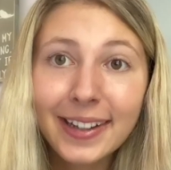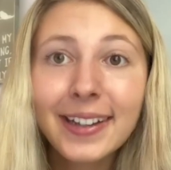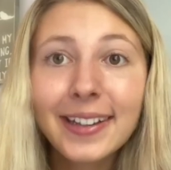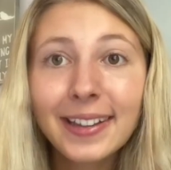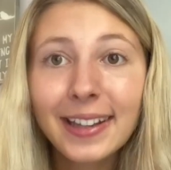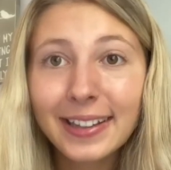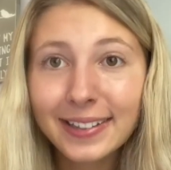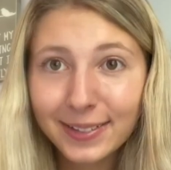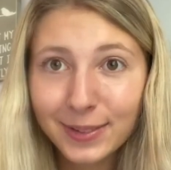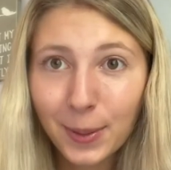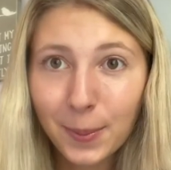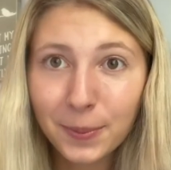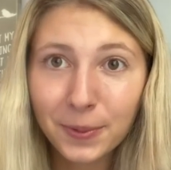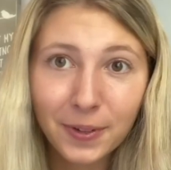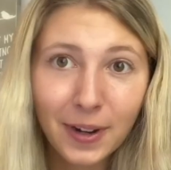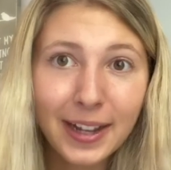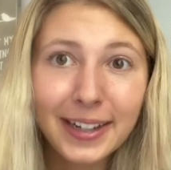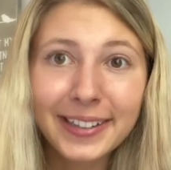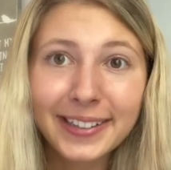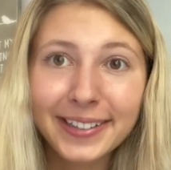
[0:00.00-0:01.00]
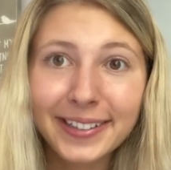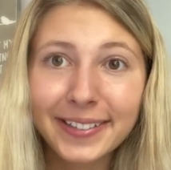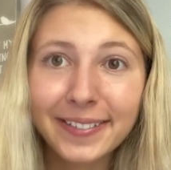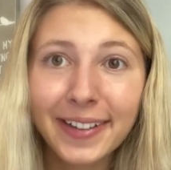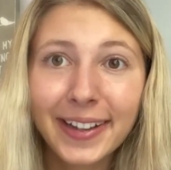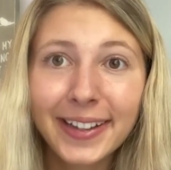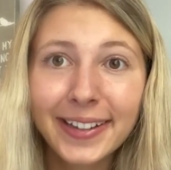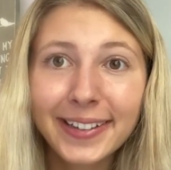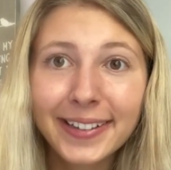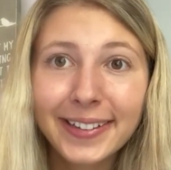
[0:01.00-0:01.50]
Let's jump right into
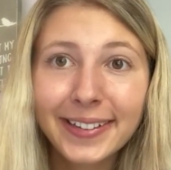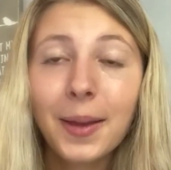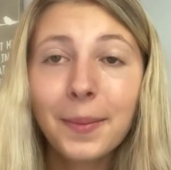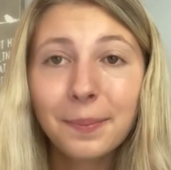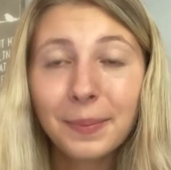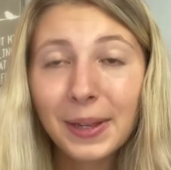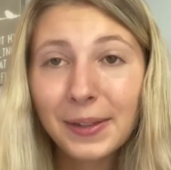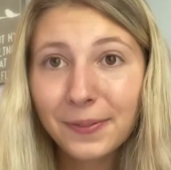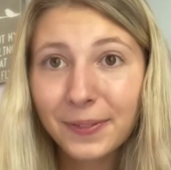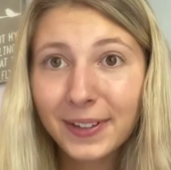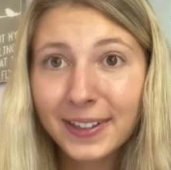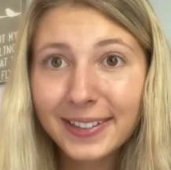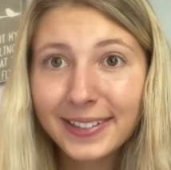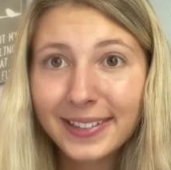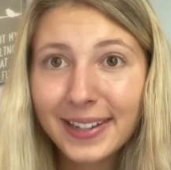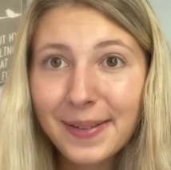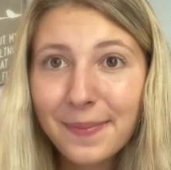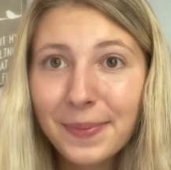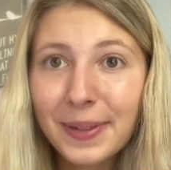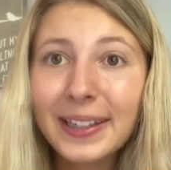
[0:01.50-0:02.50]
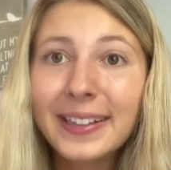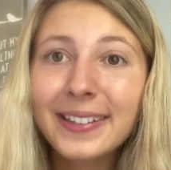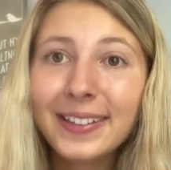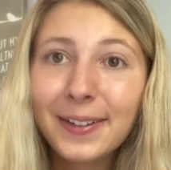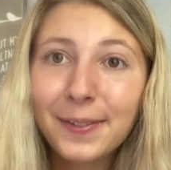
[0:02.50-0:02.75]
it. My first tip is to